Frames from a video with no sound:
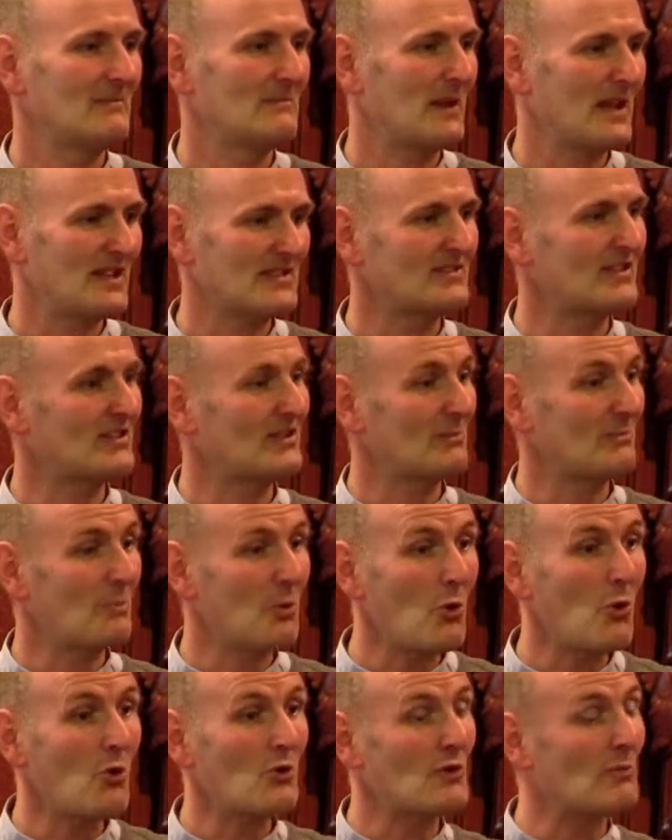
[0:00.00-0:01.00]
Blessed are the
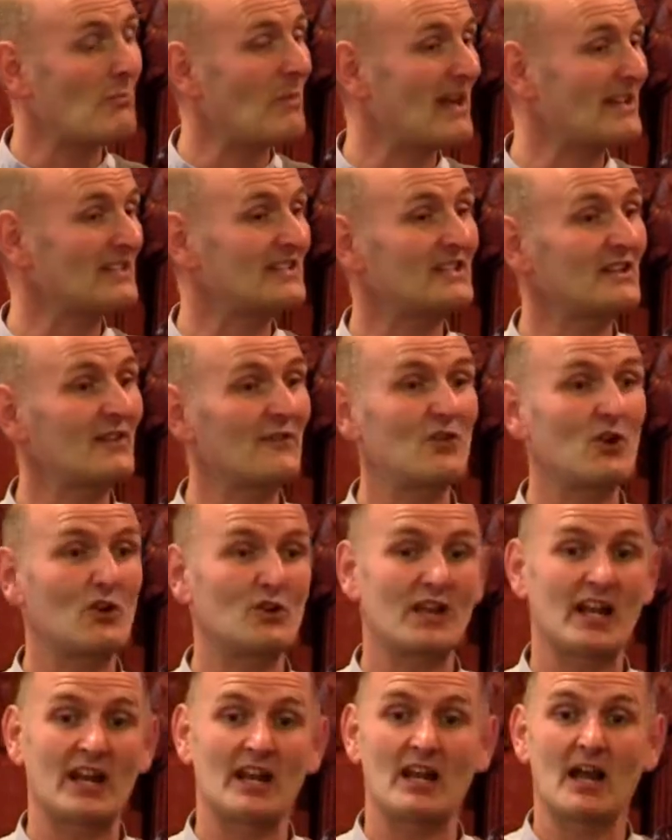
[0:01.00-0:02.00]
poor. The blessing of
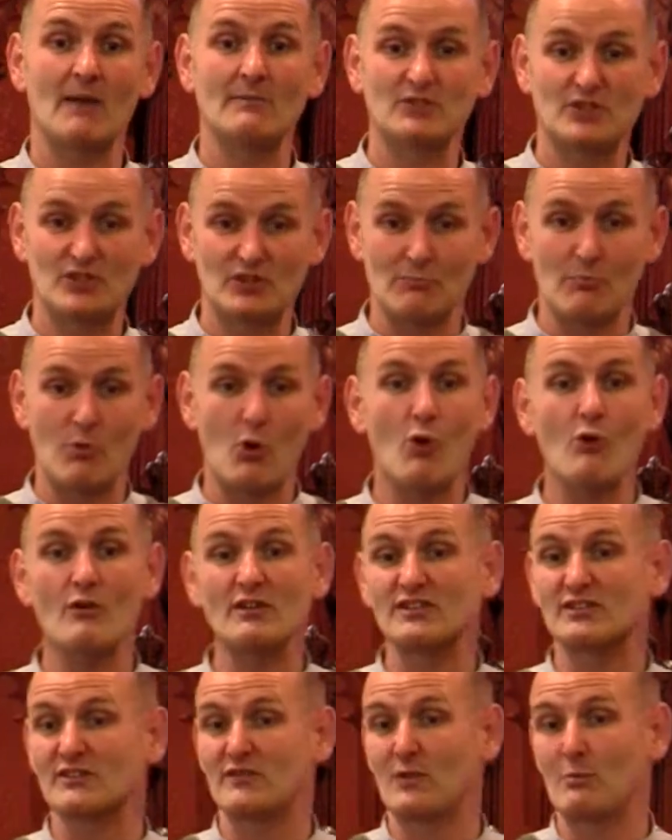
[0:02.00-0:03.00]
God can come to the
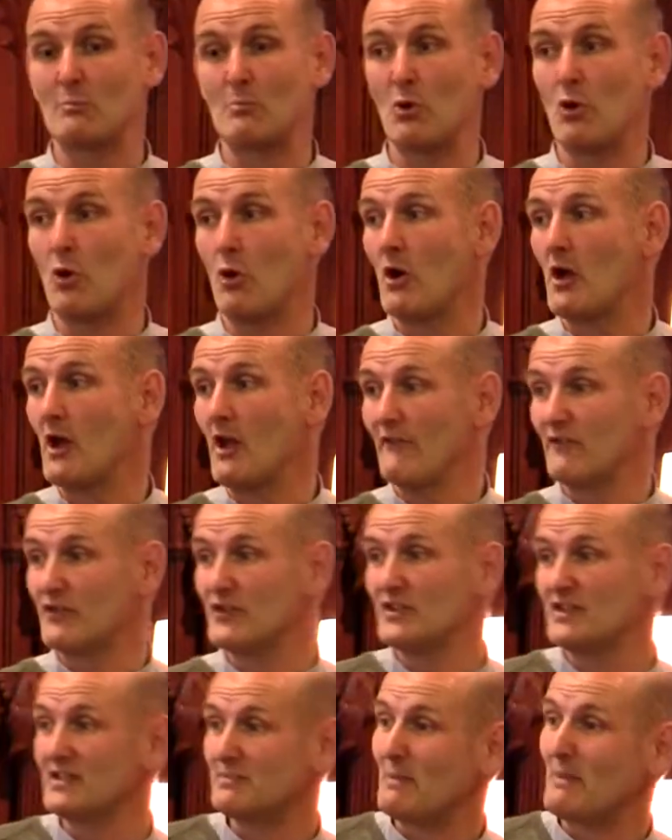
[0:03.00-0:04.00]
poorest of the poor, for
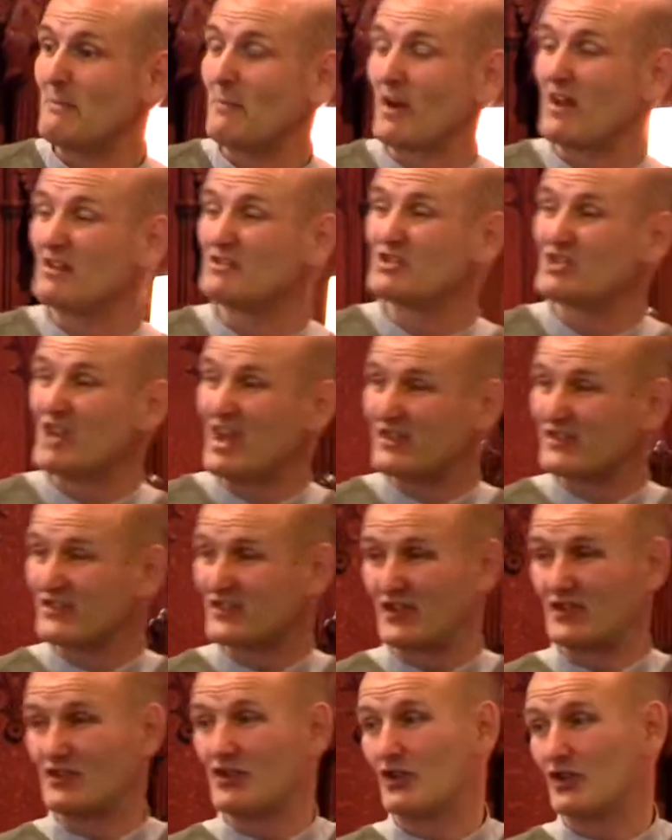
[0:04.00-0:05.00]
these people are
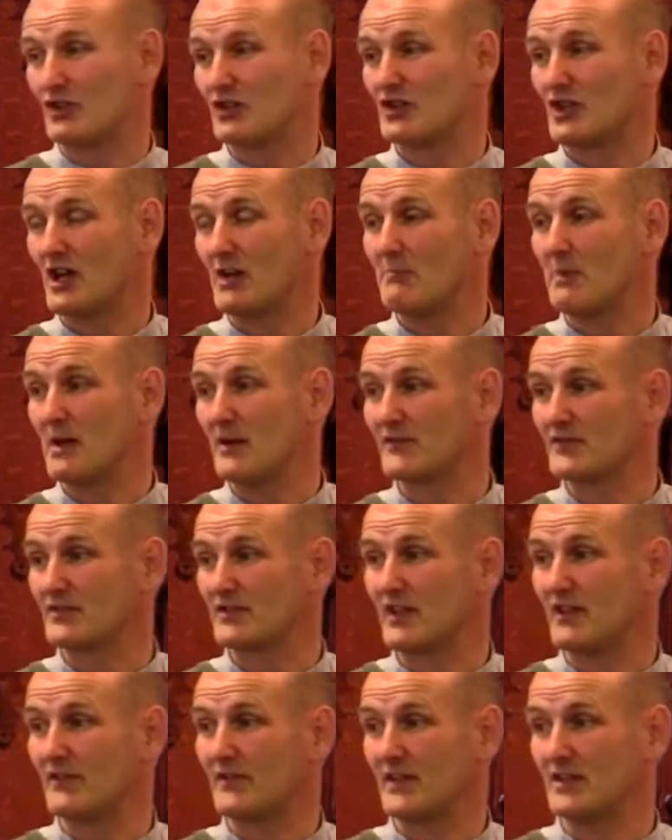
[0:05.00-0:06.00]
just a notch above
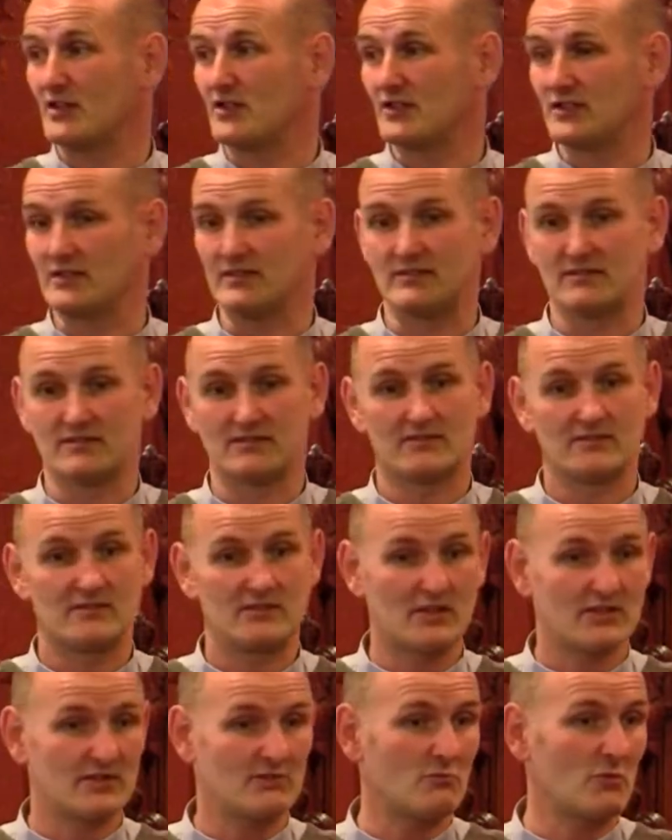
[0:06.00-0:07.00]
starvation.
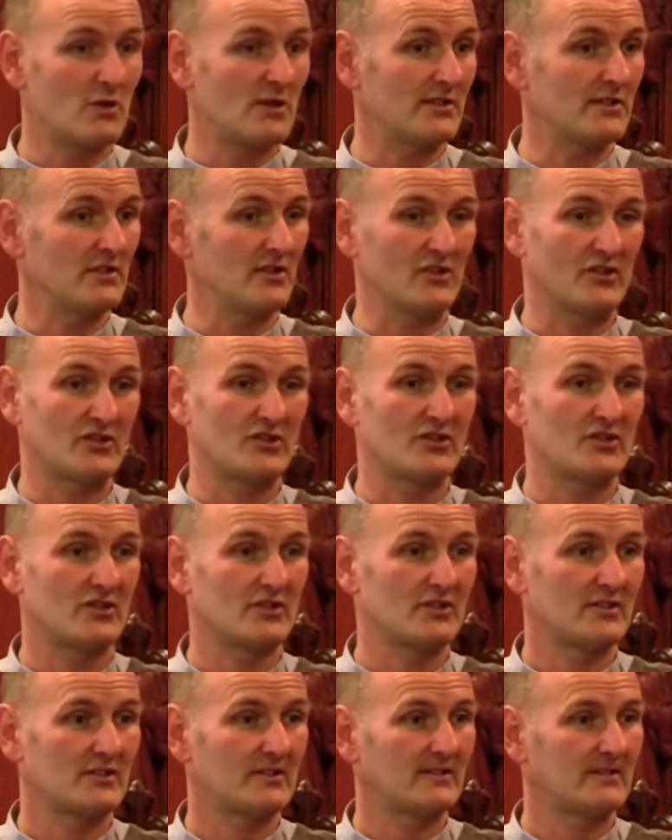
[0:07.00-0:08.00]
Just one notch.
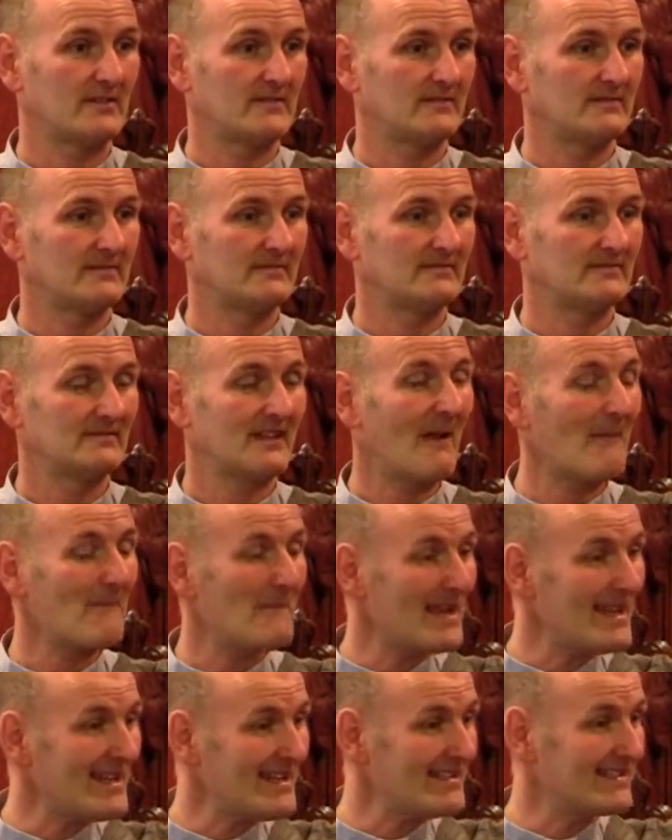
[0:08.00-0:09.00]

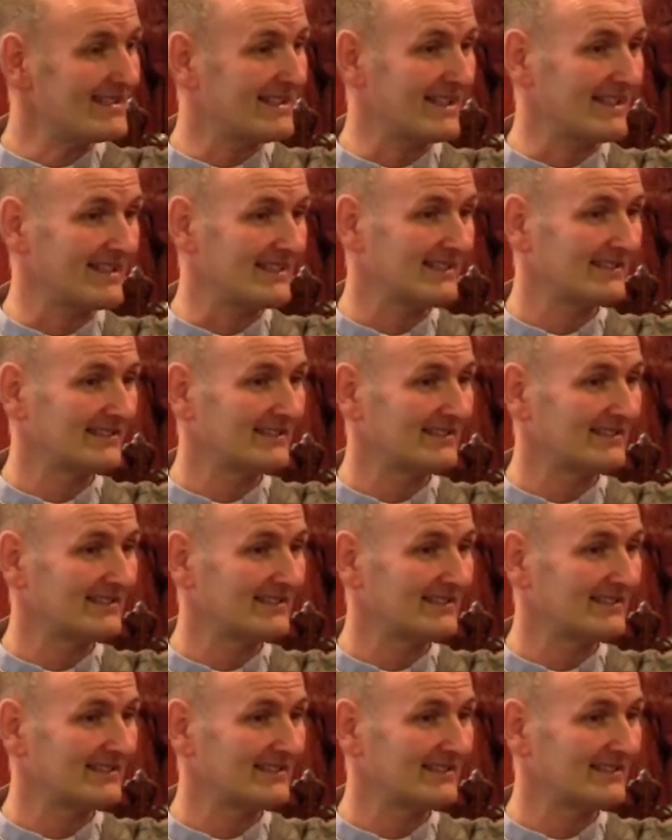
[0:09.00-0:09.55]
Amazing.